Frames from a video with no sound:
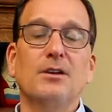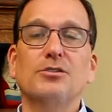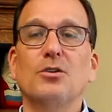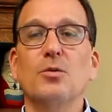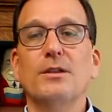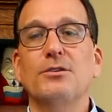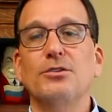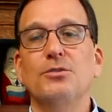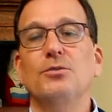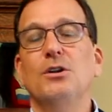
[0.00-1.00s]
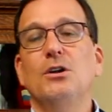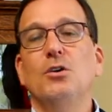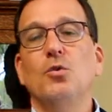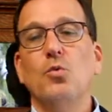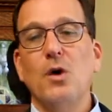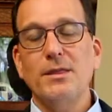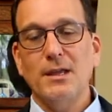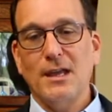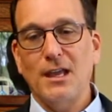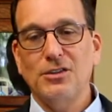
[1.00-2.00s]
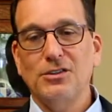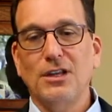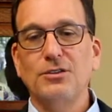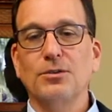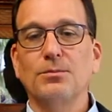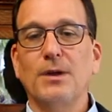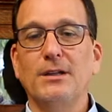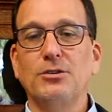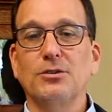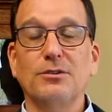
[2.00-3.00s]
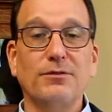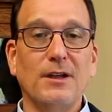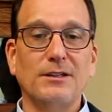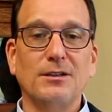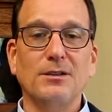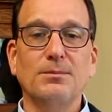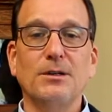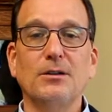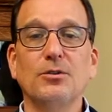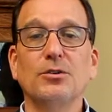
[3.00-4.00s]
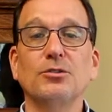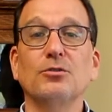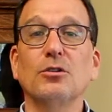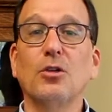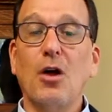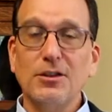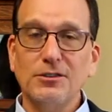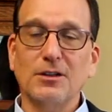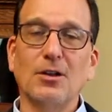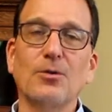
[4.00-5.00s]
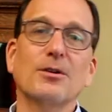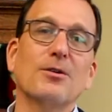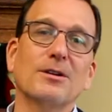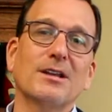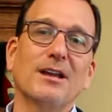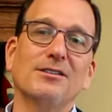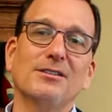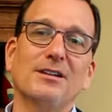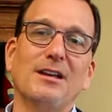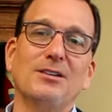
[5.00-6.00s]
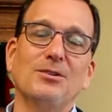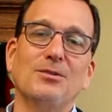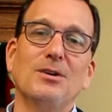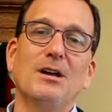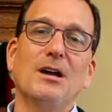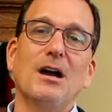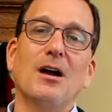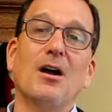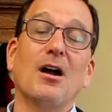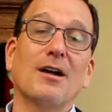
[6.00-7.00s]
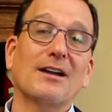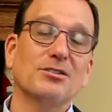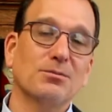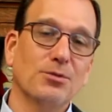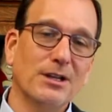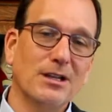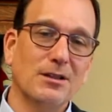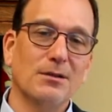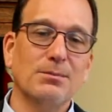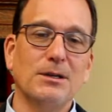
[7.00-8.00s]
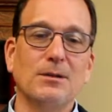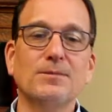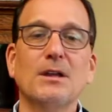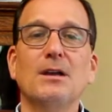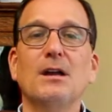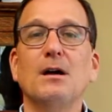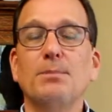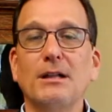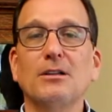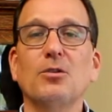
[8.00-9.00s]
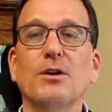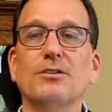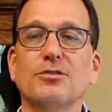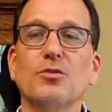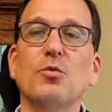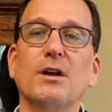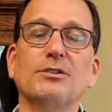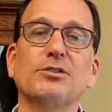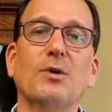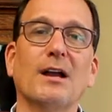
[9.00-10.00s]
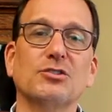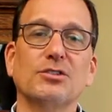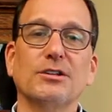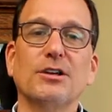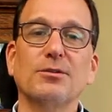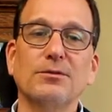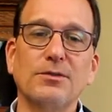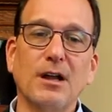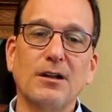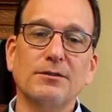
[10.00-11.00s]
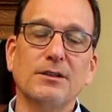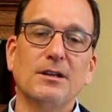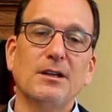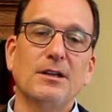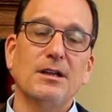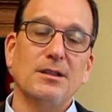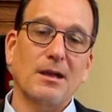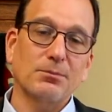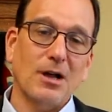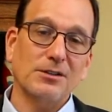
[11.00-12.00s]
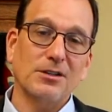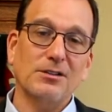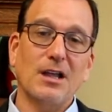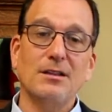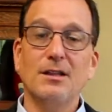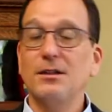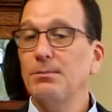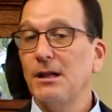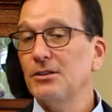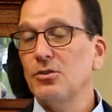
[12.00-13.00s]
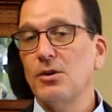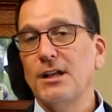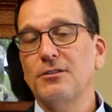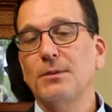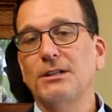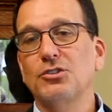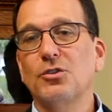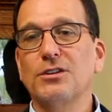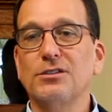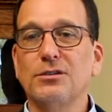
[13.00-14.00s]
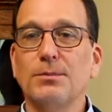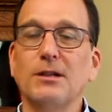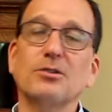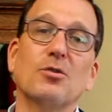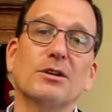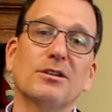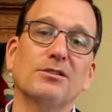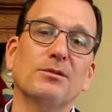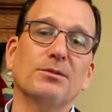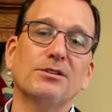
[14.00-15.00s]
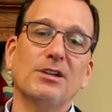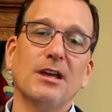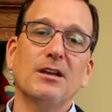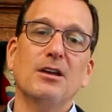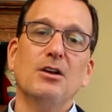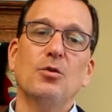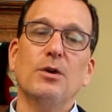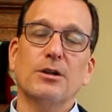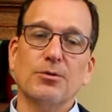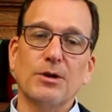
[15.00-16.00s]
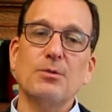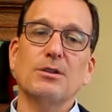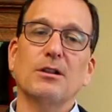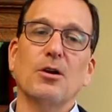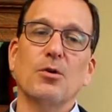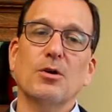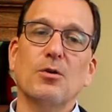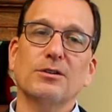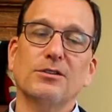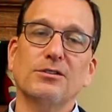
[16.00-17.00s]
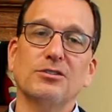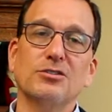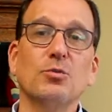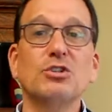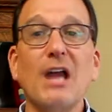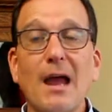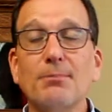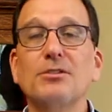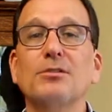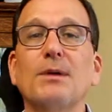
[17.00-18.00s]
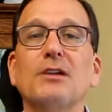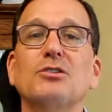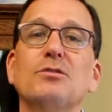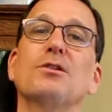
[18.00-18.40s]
So whether you won the case and you're defending the appeal, or you lost the lower court case and you are actually bringing the appeal, appellate lawyers are the ones who actually are involved in that process. And then the appellate court has many choices. The appellate court can simply say, we agree with the lower court's decision, which happens about